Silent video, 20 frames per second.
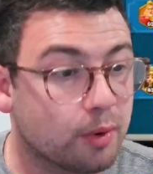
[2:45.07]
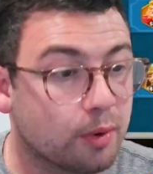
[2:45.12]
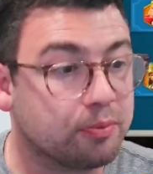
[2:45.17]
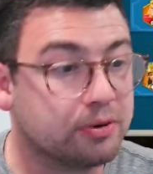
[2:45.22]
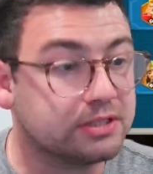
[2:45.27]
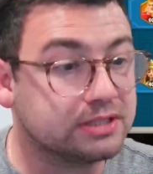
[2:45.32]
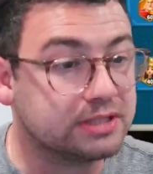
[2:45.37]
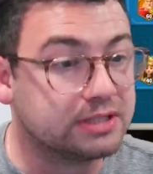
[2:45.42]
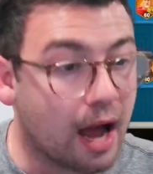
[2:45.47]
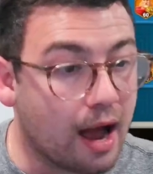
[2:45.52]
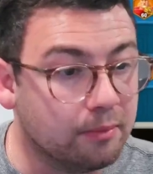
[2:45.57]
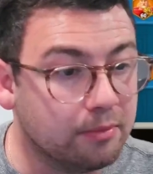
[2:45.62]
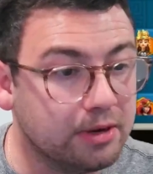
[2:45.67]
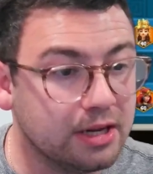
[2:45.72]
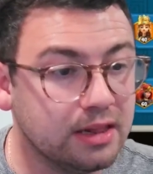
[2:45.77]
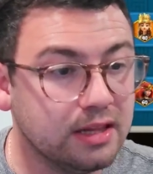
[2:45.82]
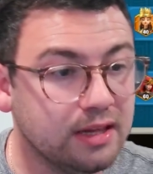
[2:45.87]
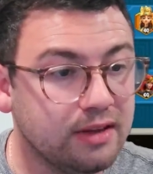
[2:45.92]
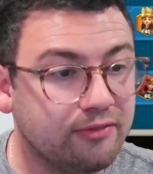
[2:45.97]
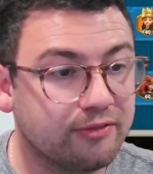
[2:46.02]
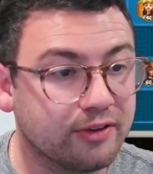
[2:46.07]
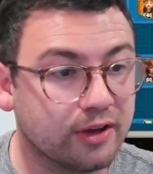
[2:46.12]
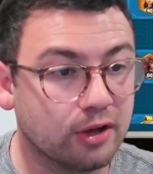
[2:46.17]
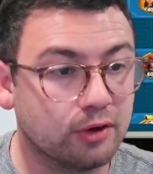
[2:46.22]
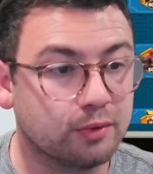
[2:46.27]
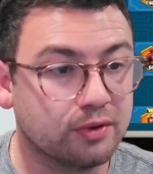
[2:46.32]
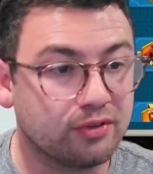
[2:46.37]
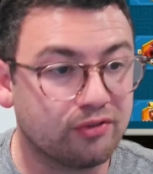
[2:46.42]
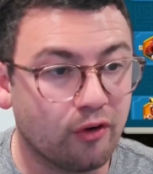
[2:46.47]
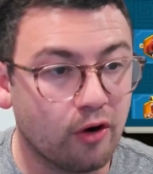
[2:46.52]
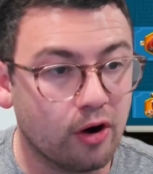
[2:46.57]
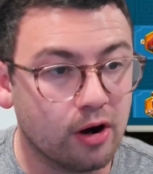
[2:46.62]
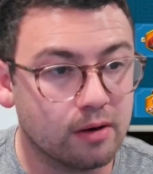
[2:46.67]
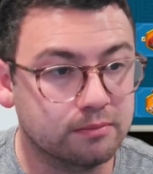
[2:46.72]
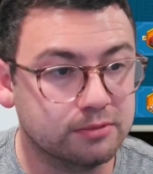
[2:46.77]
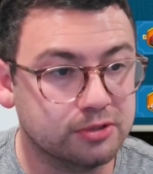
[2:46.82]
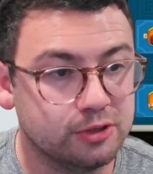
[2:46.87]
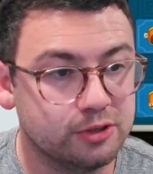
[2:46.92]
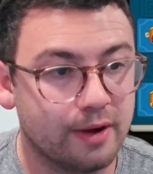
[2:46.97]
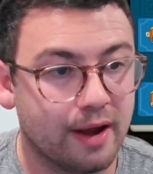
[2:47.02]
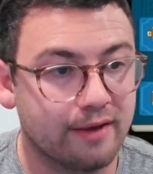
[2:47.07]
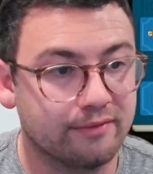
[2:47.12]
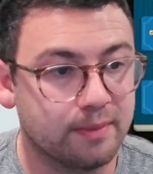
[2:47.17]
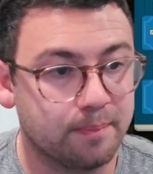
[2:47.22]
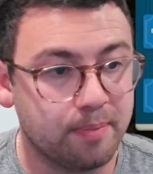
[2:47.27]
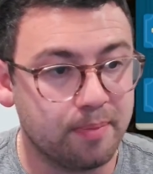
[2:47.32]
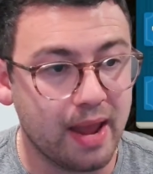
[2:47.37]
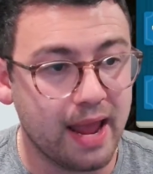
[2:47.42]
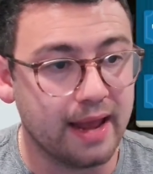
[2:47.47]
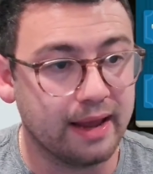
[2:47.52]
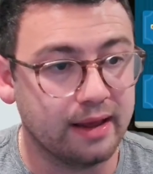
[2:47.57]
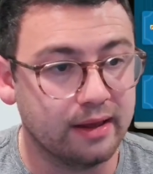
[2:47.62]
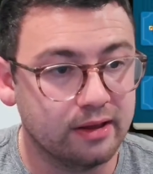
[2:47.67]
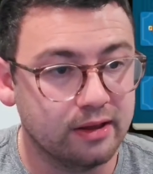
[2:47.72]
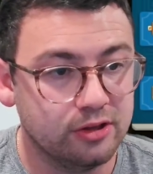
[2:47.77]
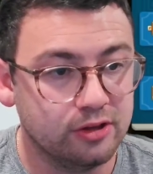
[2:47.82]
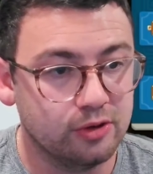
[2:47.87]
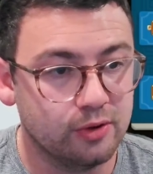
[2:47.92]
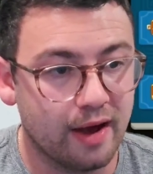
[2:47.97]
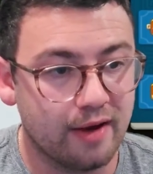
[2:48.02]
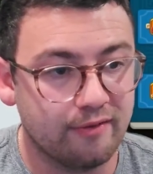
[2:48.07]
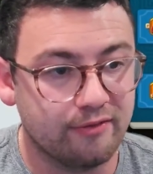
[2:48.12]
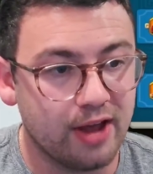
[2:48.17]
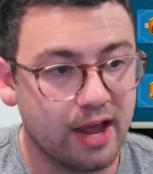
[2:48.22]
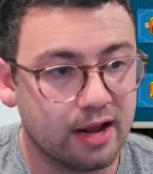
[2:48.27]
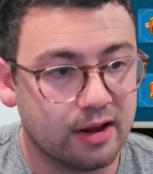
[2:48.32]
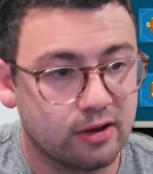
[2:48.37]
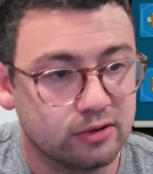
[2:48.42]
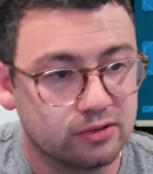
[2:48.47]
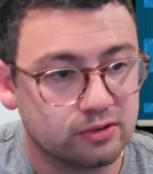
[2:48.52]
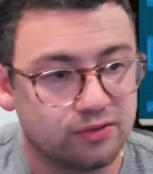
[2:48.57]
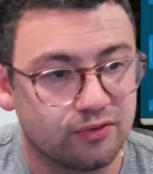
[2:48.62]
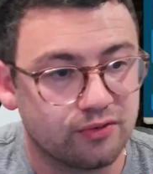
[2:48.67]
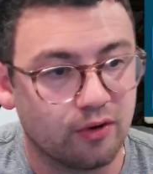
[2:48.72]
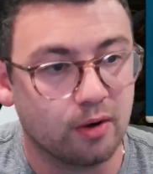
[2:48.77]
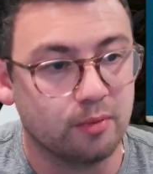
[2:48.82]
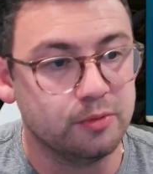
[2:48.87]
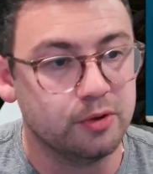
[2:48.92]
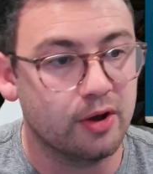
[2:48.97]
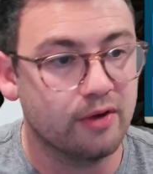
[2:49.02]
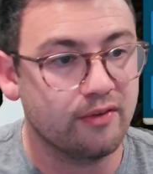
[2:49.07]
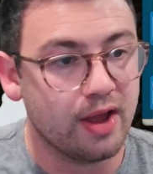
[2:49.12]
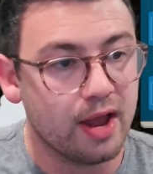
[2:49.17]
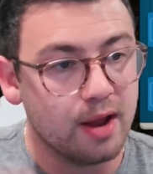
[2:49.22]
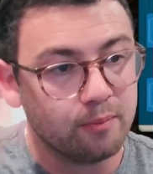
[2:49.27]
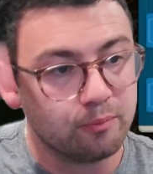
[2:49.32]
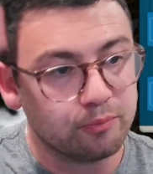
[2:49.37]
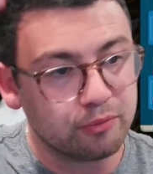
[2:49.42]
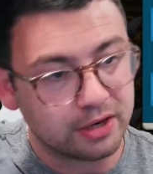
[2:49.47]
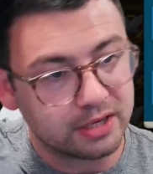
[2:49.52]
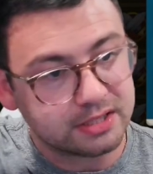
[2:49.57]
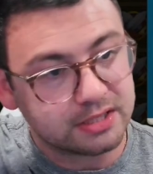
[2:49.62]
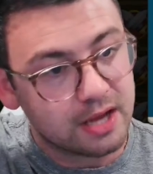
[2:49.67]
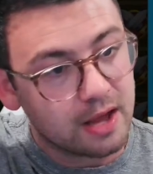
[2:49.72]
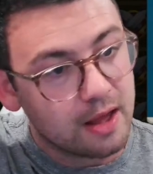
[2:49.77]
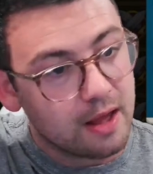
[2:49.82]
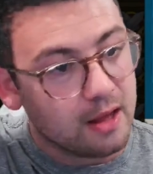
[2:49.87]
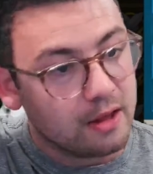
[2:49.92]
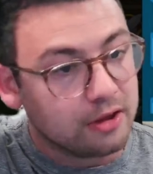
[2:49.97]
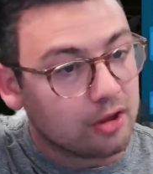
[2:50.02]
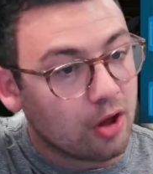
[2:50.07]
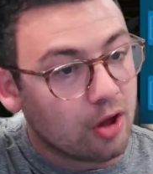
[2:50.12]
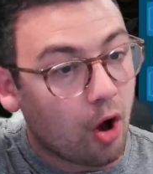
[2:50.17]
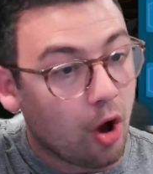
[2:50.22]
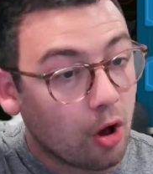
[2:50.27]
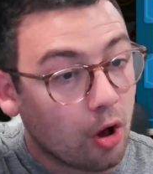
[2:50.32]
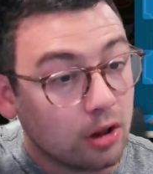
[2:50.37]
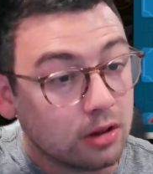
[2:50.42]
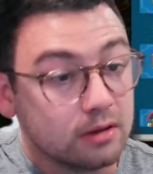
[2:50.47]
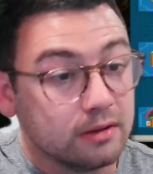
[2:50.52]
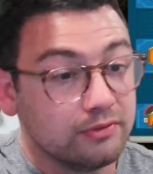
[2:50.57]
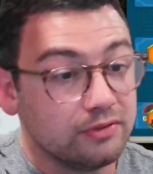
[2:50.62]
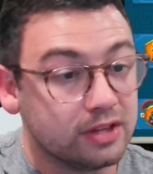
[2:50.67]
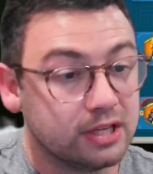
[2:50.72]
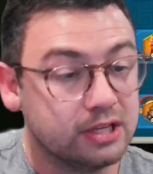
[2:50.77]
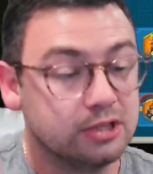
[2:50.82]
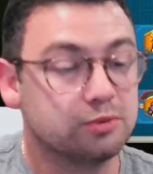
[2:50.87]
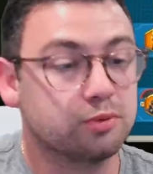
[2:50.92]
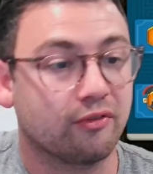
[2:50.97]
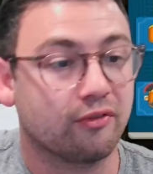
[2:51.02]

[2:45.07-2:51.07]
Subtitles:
predominantly filled with farms. You have the bank, you have Echo's farm, you have Empress. All of these were